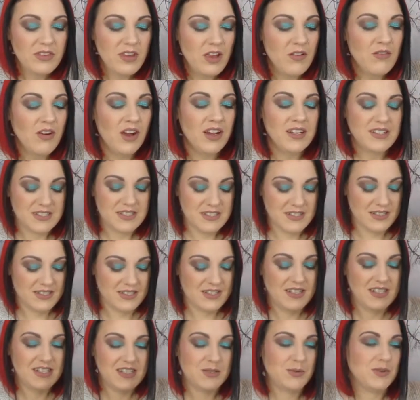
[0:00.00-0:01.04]
Right,
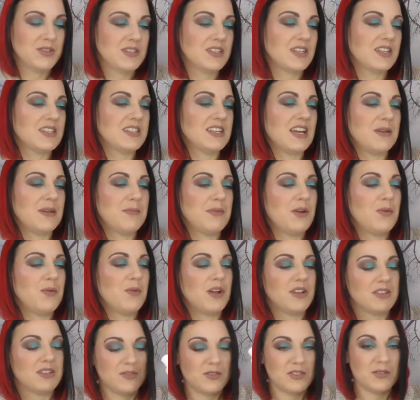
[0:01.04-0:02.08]
this one's going to take me a
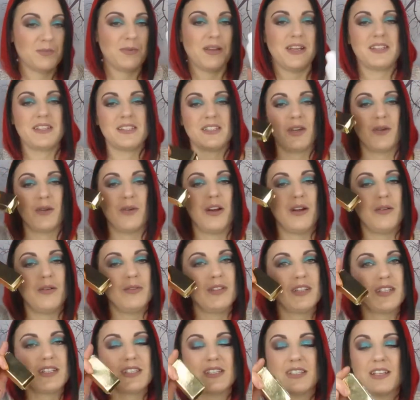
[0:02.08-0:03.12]
while to explain, so
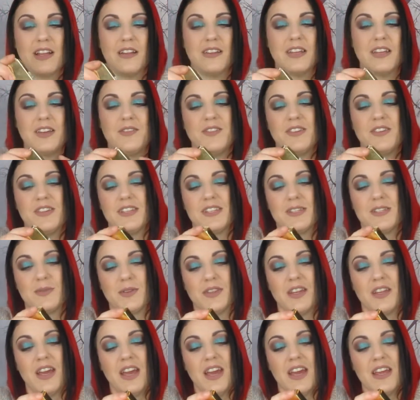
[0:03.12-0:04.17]
I'll give you this one.